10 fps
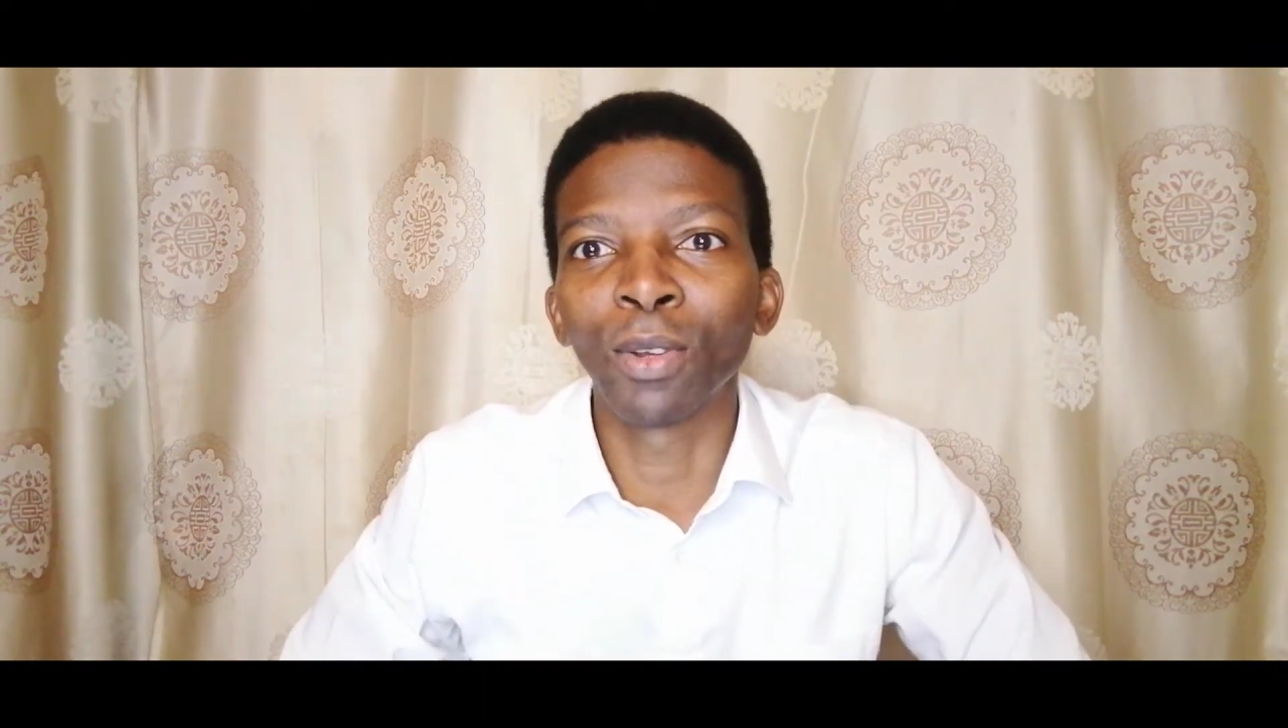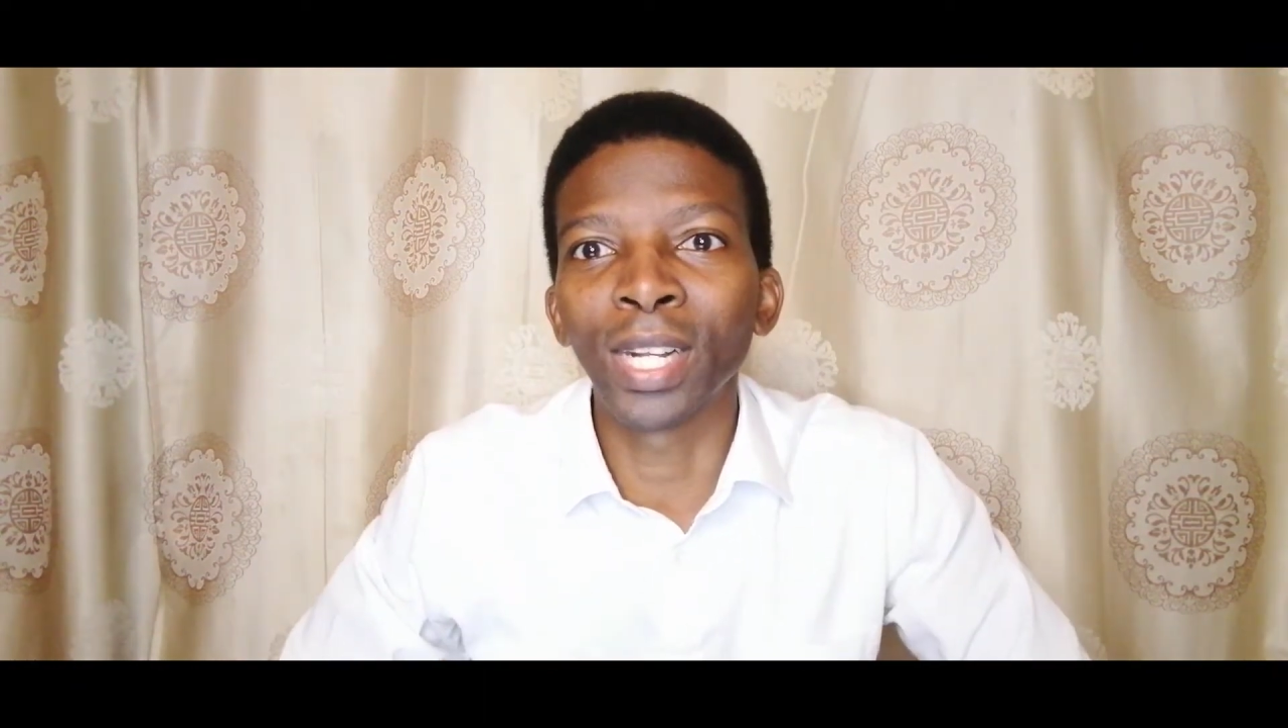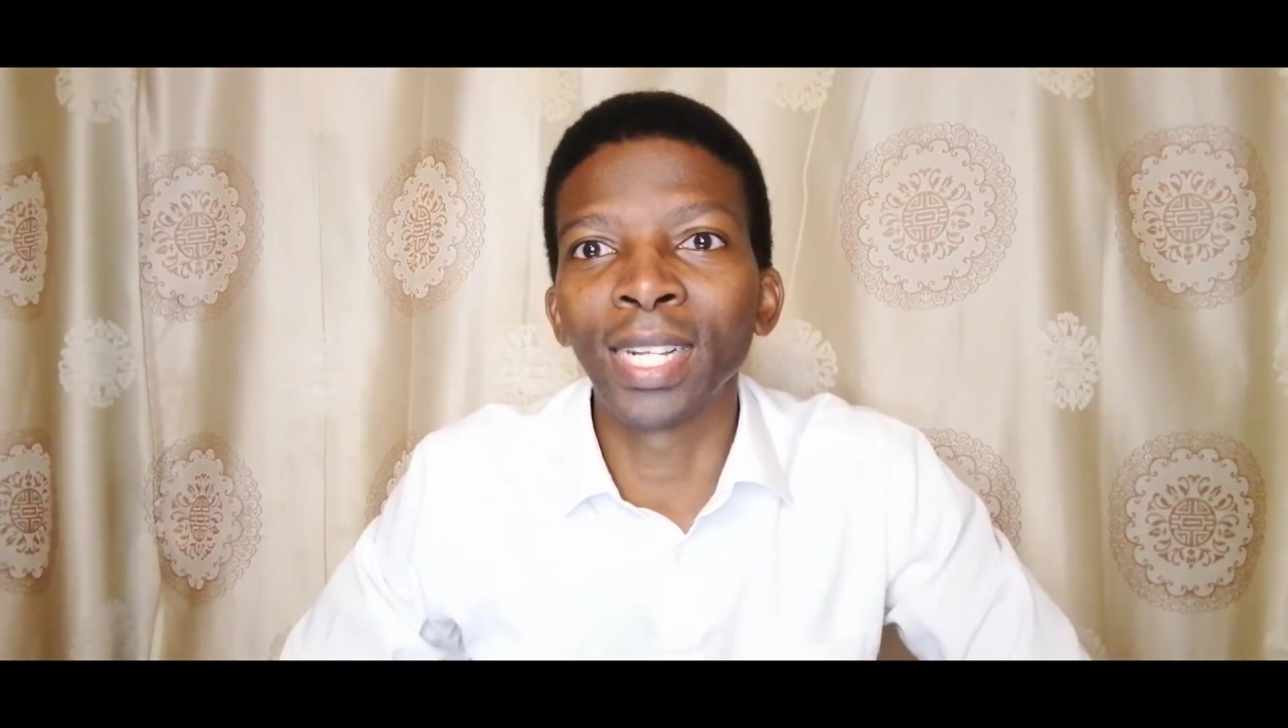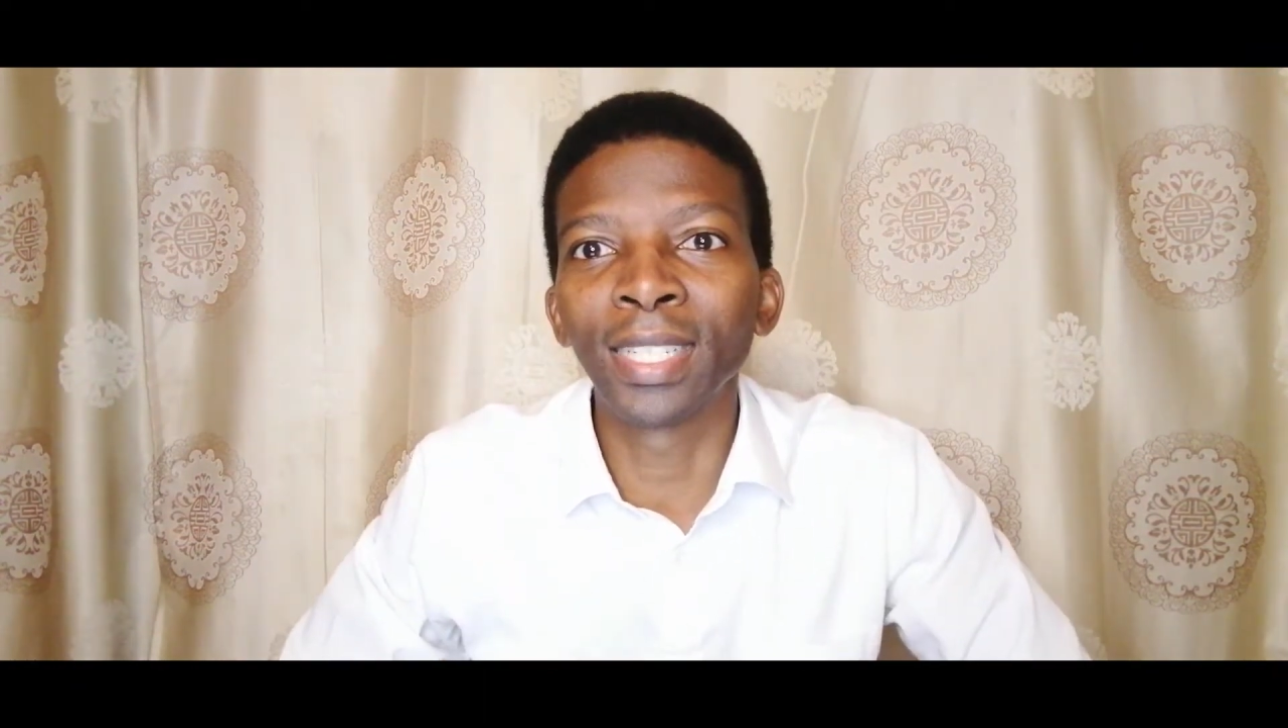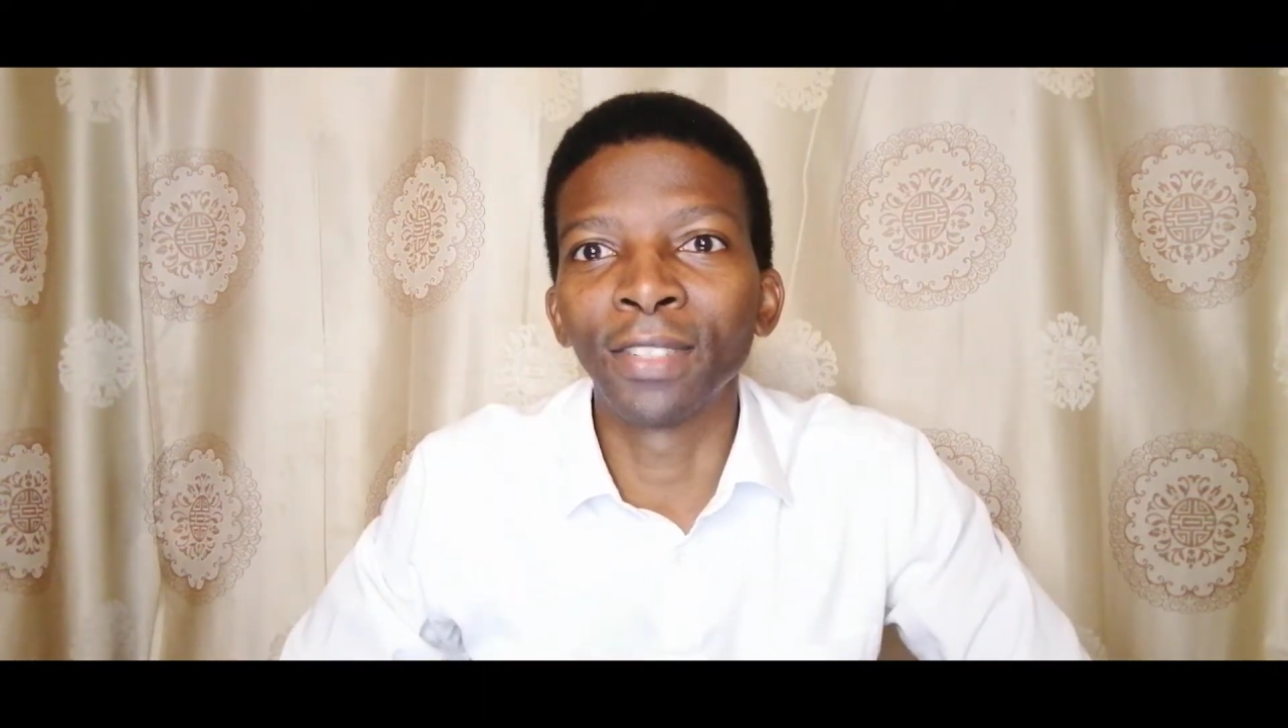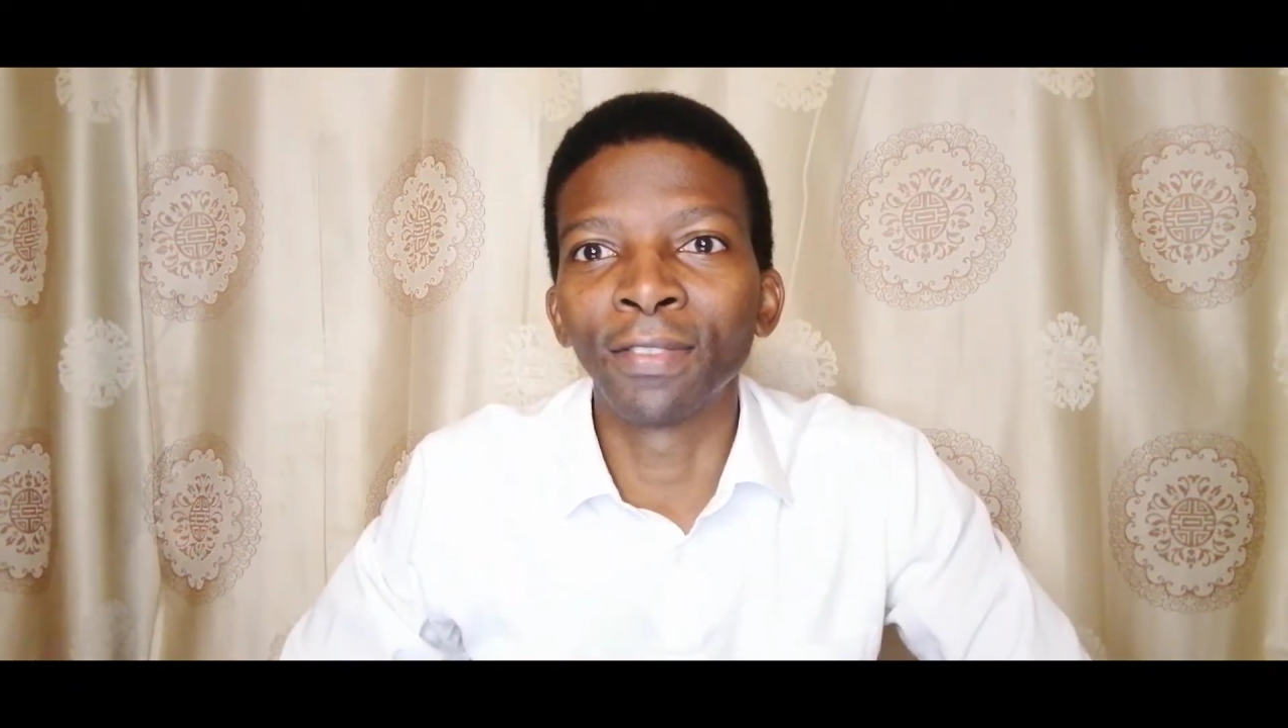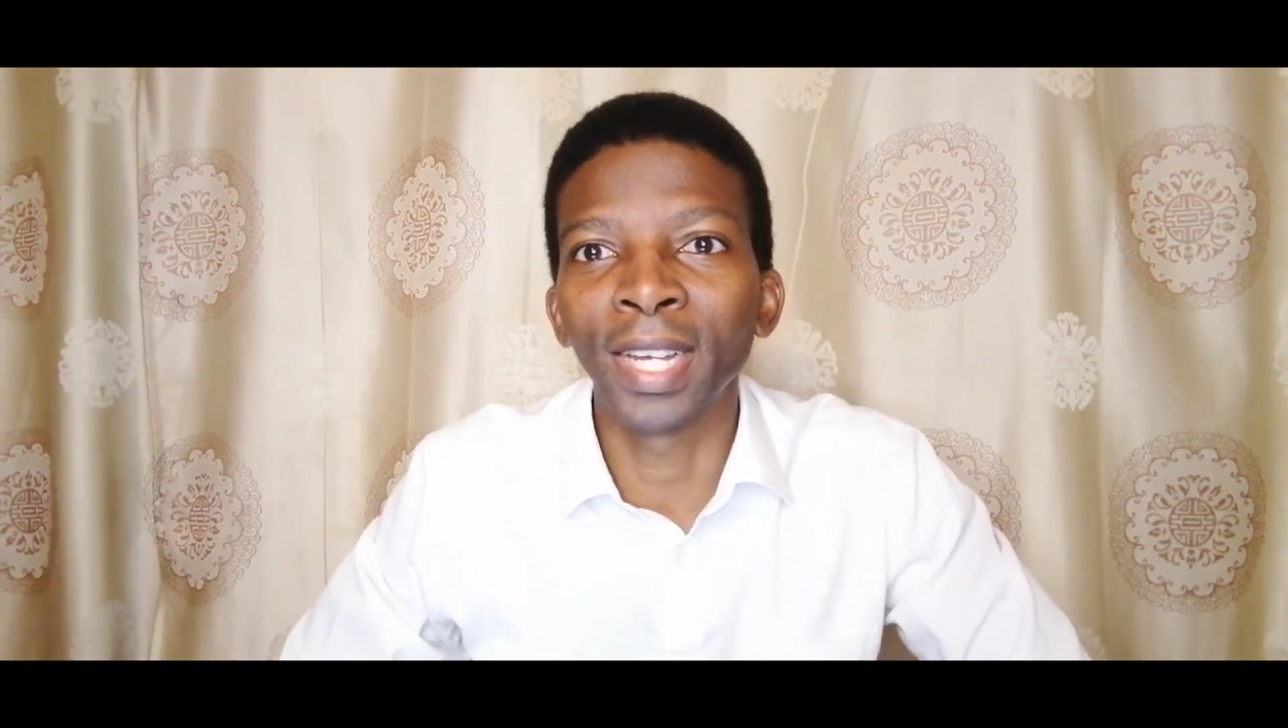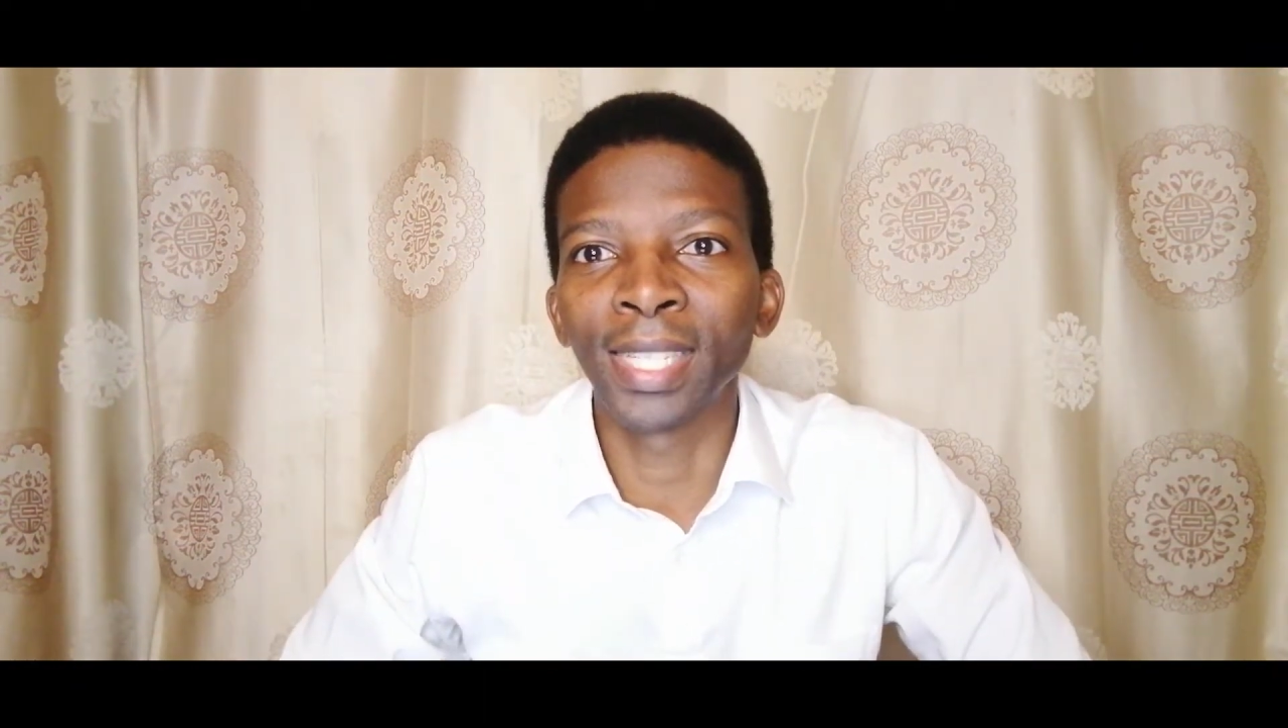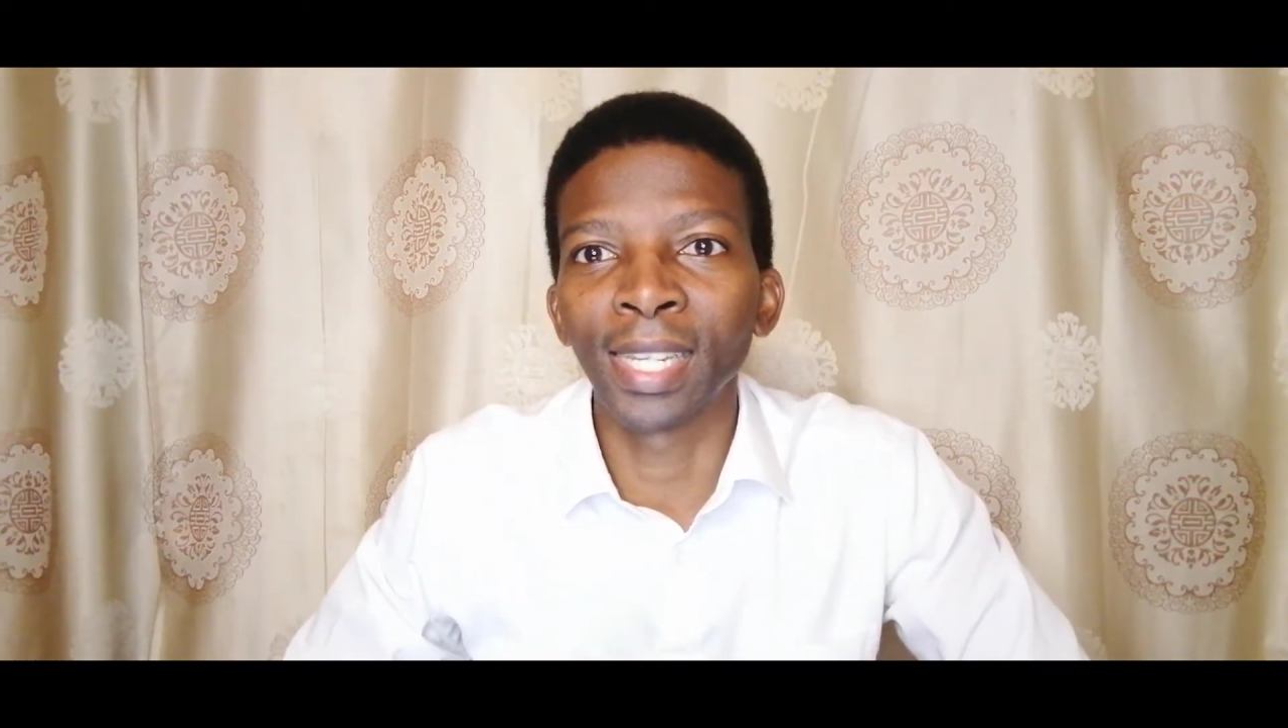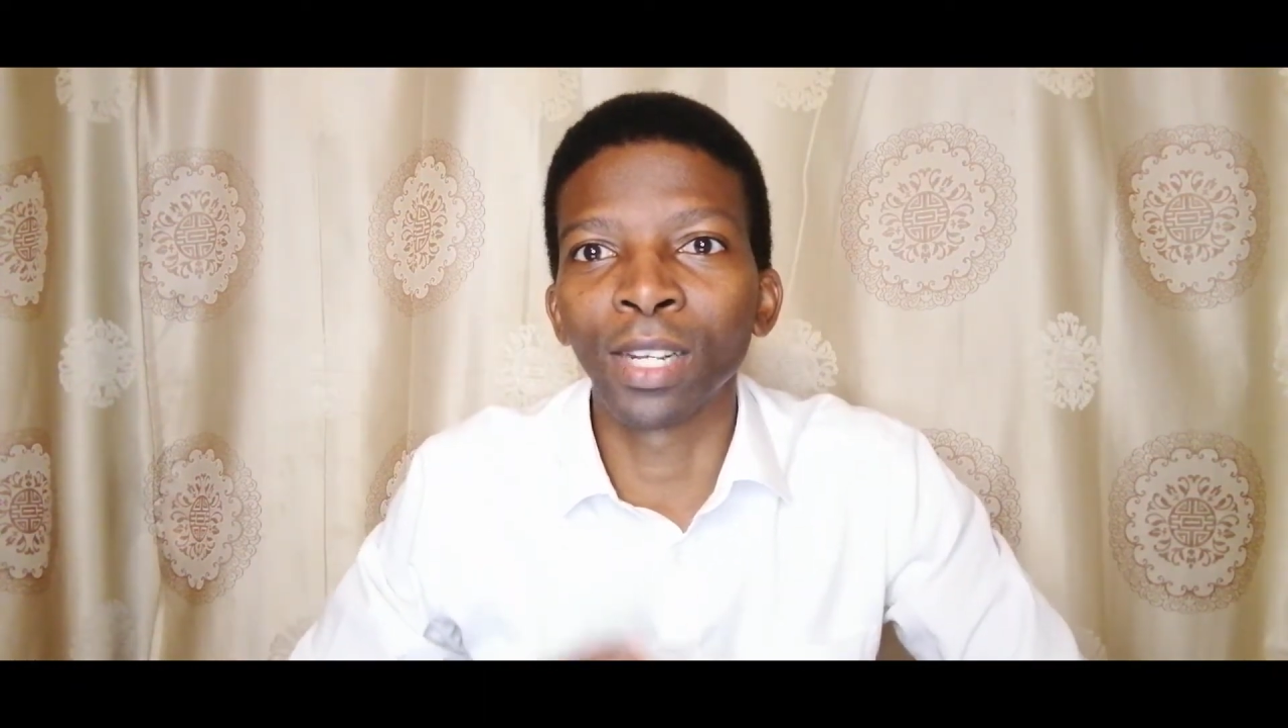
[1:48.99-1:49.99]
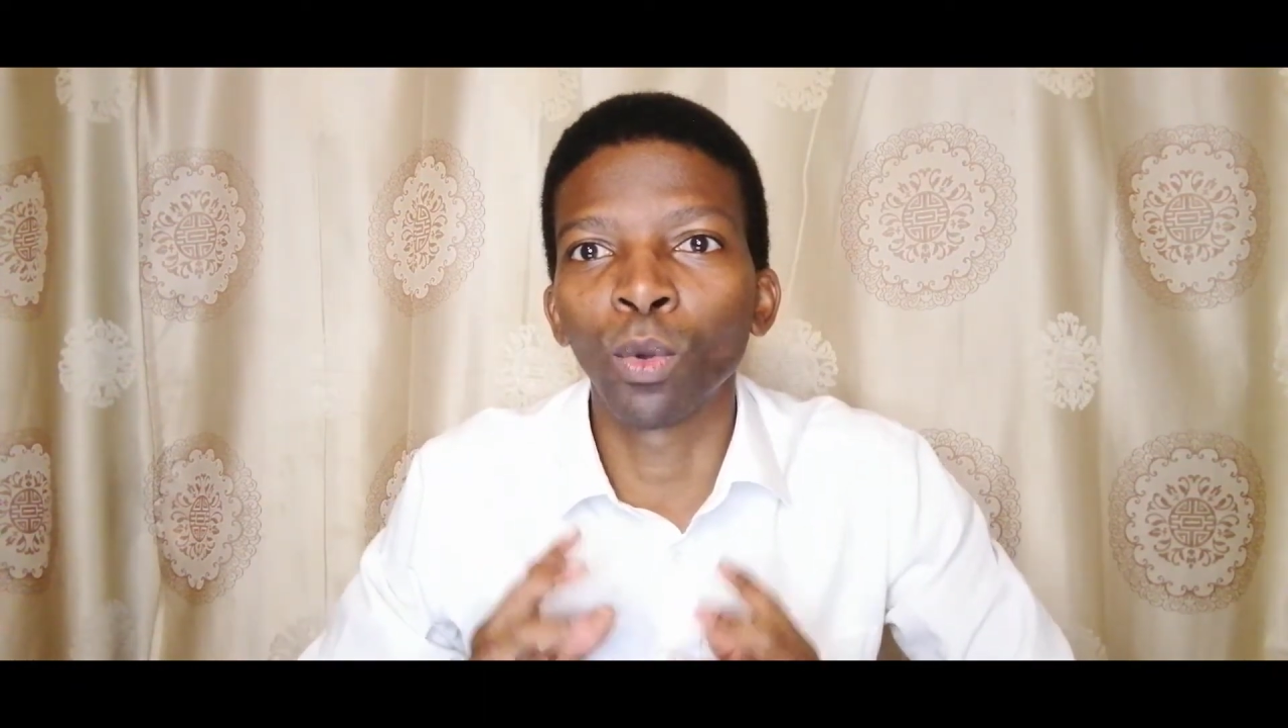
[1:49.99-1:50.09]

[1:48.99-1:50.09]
clearly defines that a